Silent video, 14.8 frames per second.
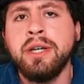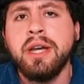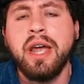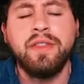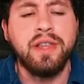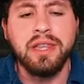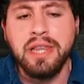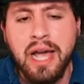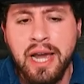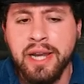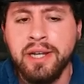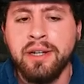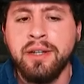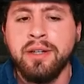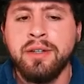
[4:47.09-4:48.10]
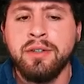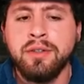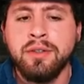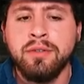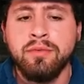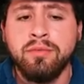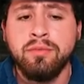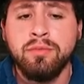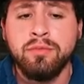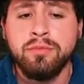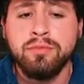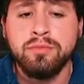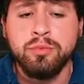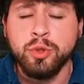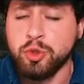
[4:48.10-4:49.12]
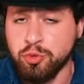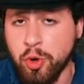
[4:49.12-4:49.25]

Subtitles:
And the line was